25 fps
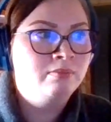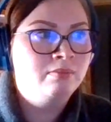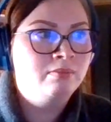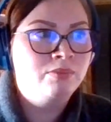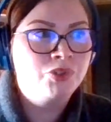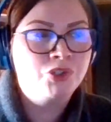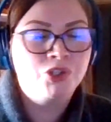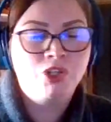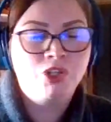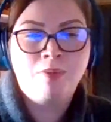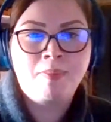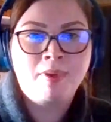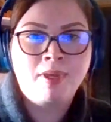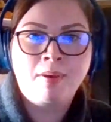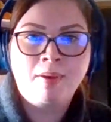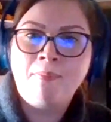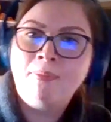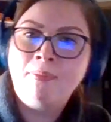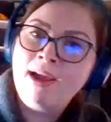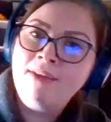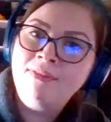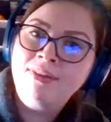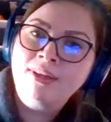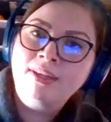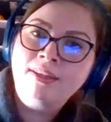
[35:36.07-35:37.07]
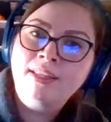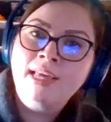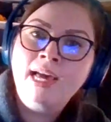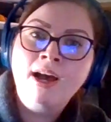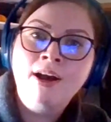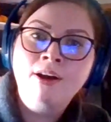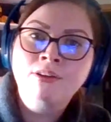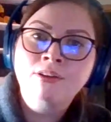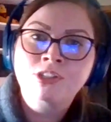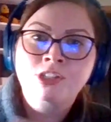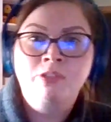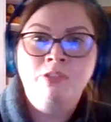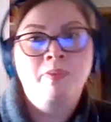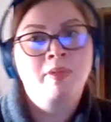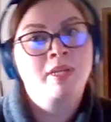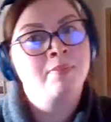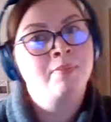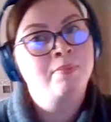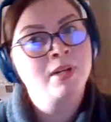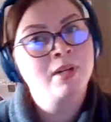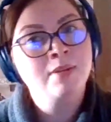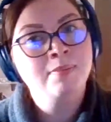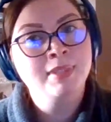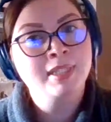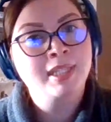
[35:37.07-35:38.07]
Should it be a private cloud? Should it be a
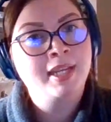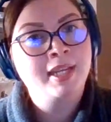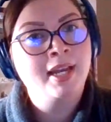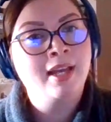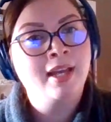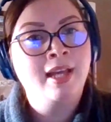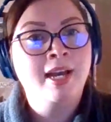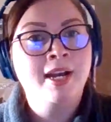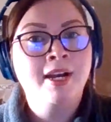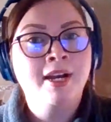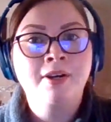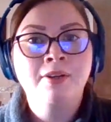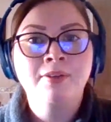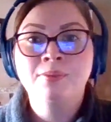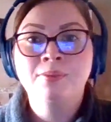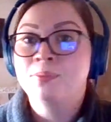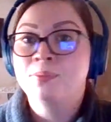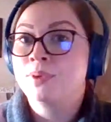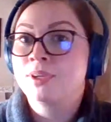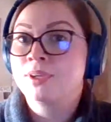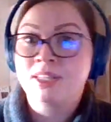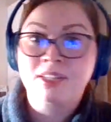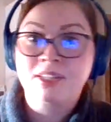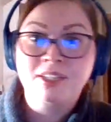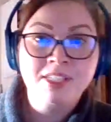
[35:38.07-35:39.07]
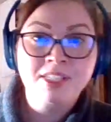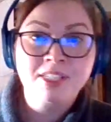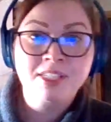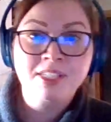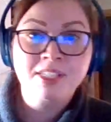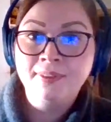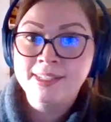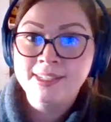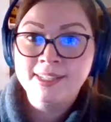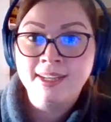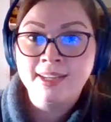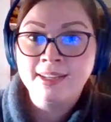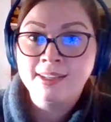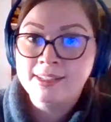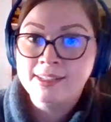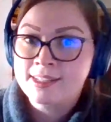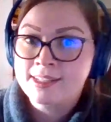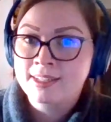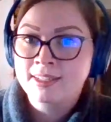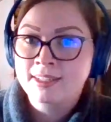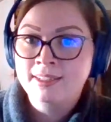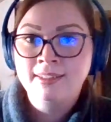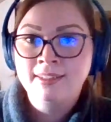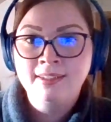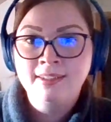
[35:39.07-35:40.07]
public cloud? What are the differences?
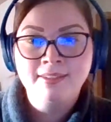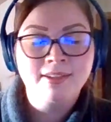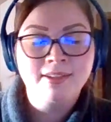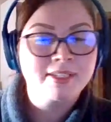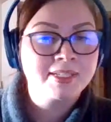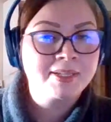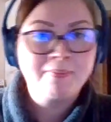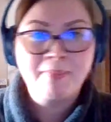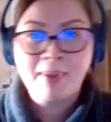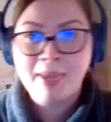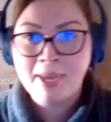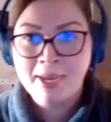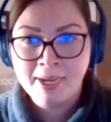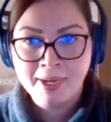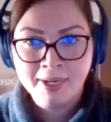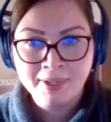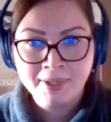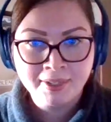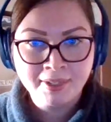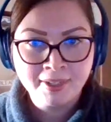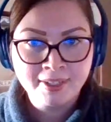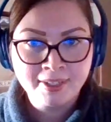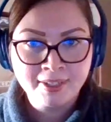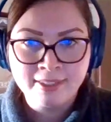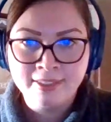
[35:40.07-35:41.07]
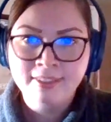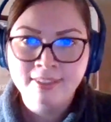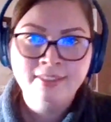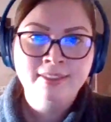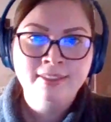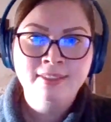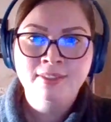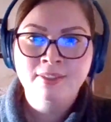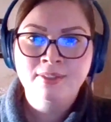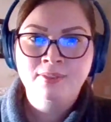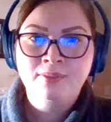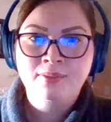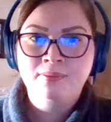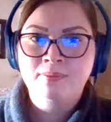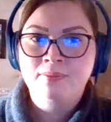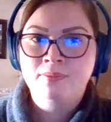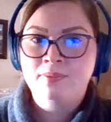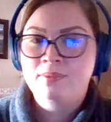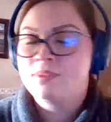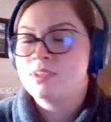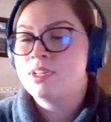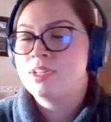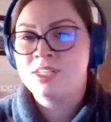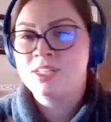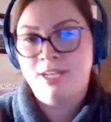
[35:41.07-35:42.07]
Does it matter?
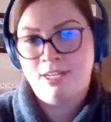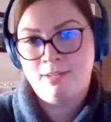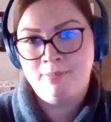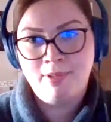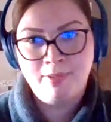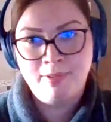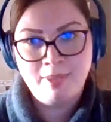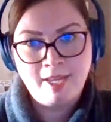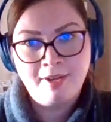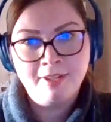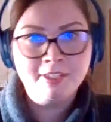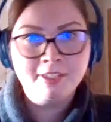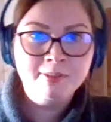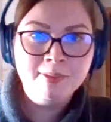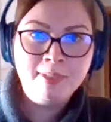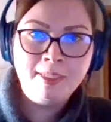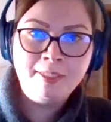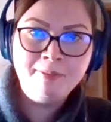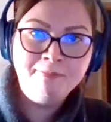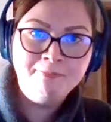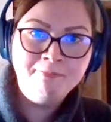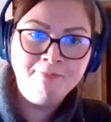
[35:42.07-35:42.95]
Let's talk about that a little bit.